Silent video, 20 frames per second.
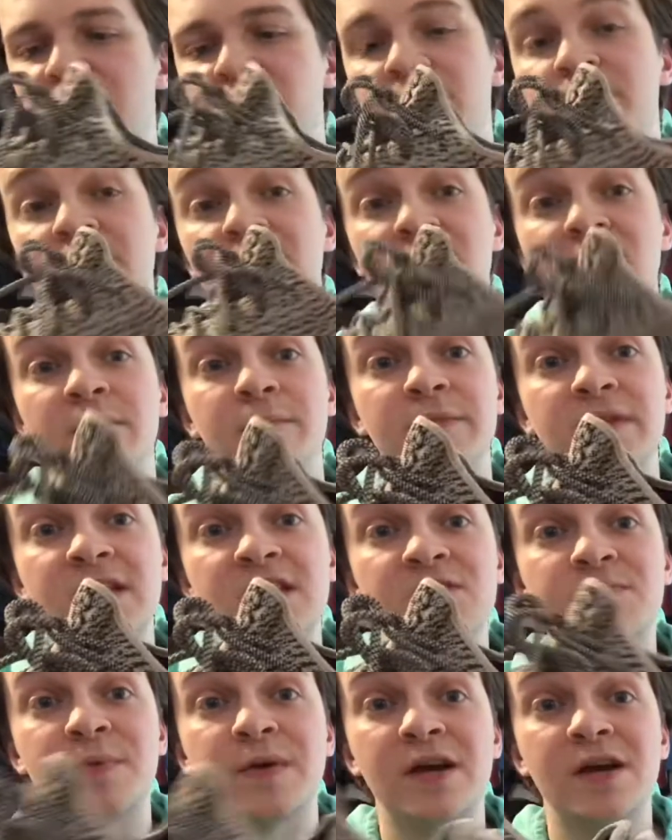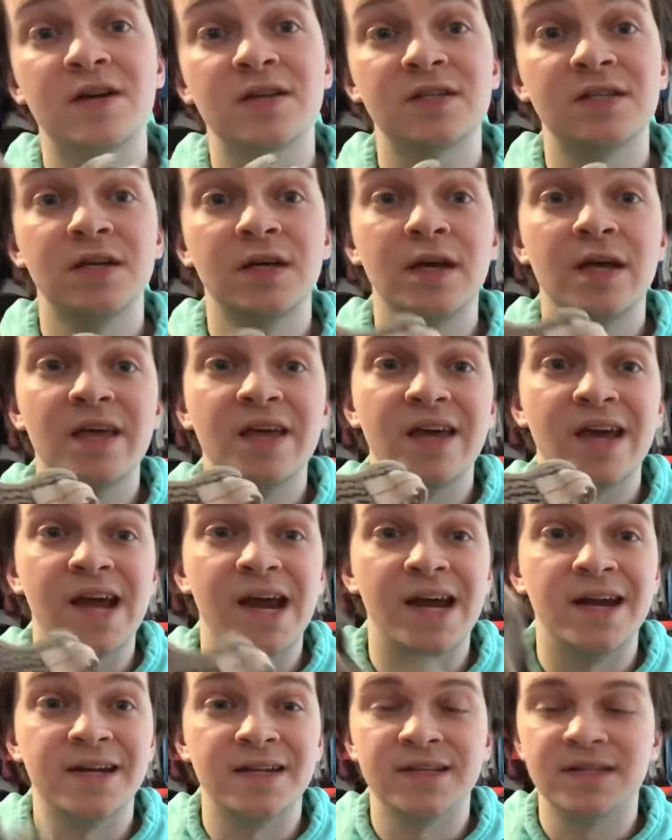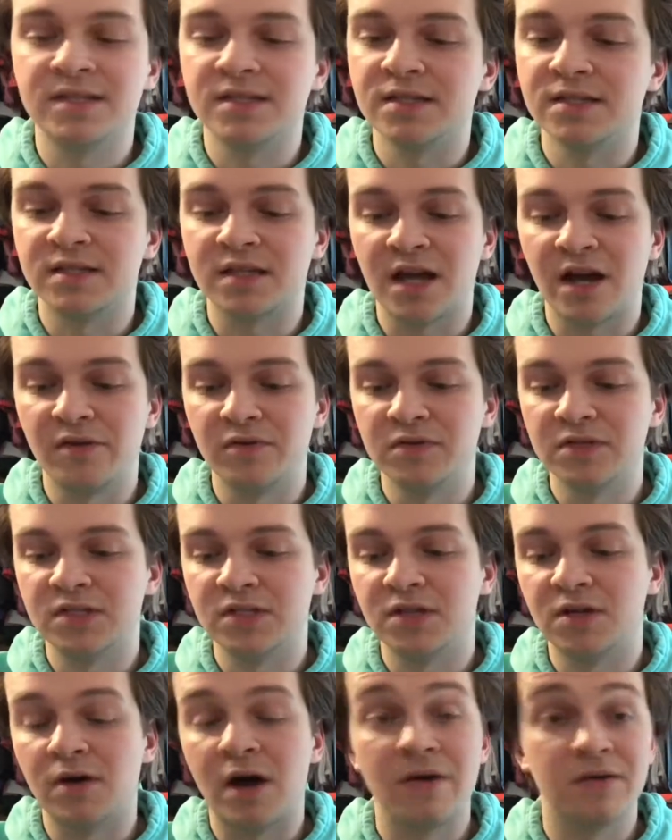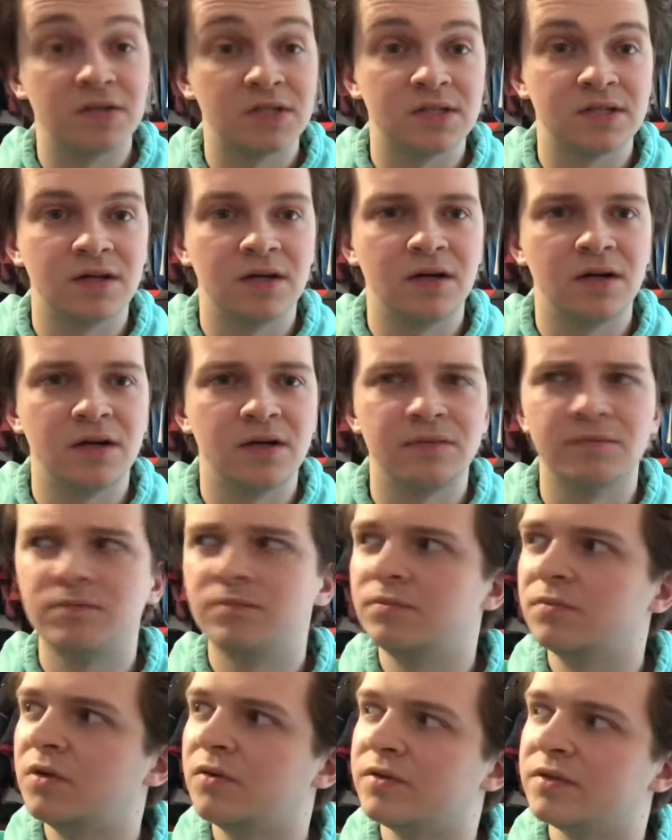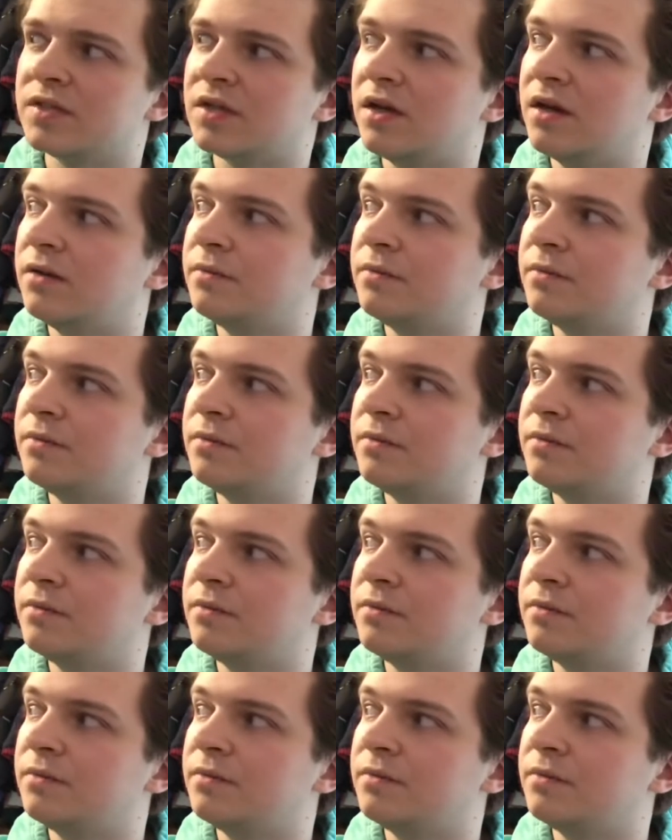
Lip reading: I picked up these pairs, and since I was, what was I?